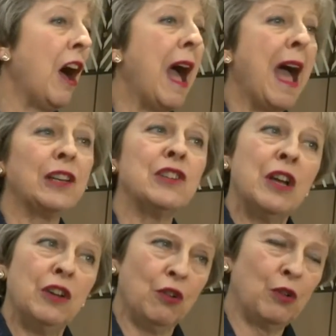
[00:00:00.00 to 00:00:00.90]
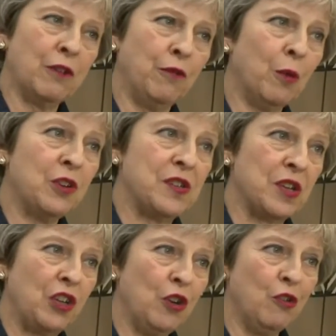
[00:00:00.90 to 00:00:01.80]
and looking forward to
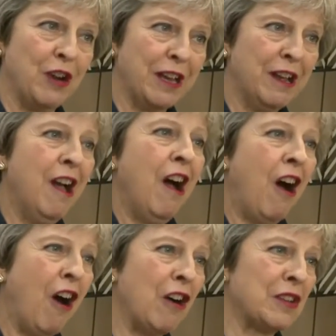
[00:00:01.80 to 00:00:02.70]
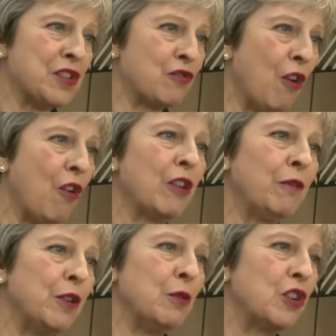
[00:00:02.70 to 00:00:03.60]
securing our strong
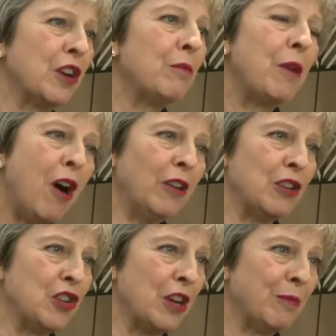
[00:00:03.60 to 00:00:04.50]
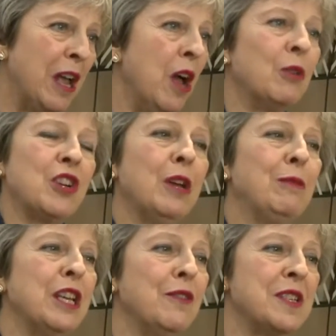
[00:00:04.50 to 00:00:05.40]
future partnership, which I
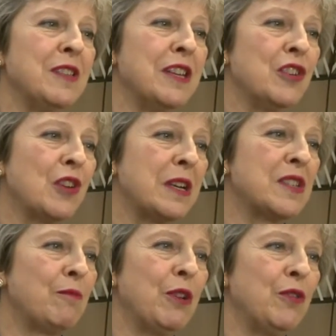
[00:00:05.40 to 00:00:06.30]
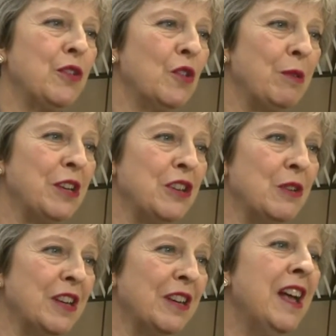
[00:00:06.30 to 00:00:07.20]
believe is in the interests of both the European
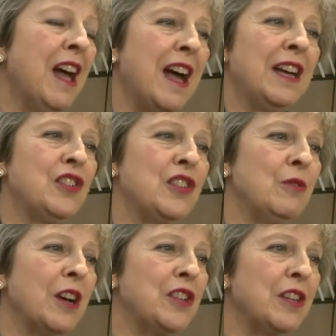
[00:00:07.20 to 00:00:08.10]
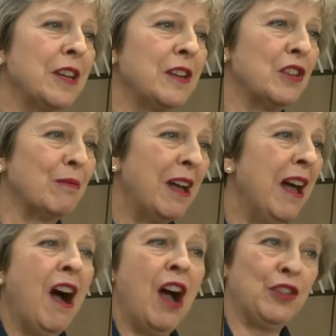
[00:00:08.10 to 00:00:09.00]
Union and the United Kingdom.
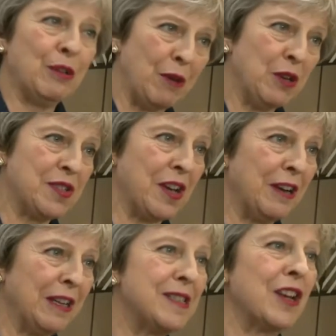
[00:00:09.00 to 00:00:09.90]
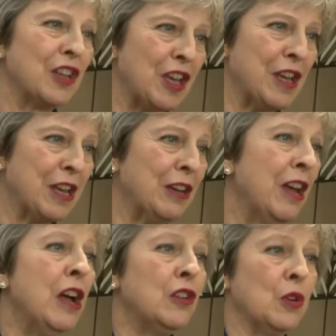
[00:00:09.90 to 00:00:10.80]
I think both sides are keen
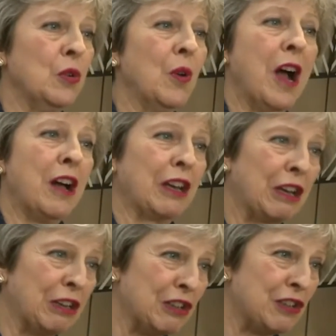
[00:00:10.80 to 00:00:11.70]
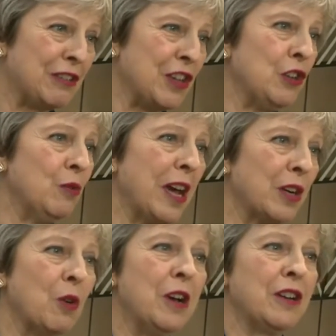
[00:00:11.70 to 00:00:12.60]
to continue that
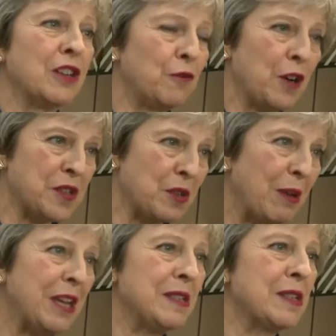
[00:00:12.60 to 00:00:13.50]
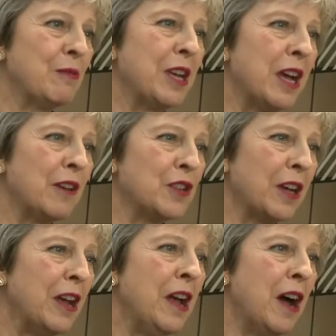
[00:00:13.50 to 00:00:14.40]
work at a faster pace than we have
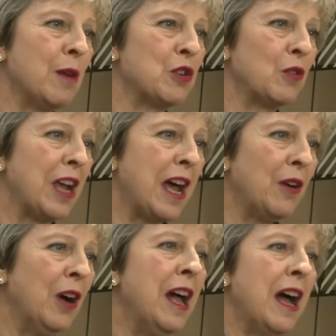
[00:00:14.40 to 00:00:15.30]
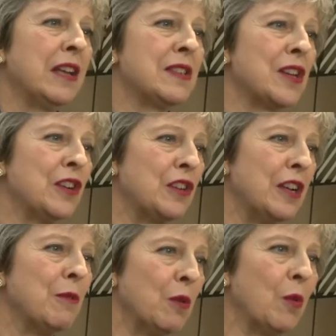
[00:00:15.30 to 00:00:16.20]
done up till now, and
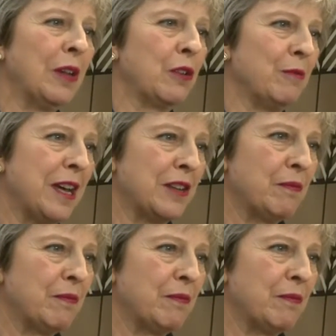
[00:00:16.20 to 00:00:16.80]
certainly we would welcome that.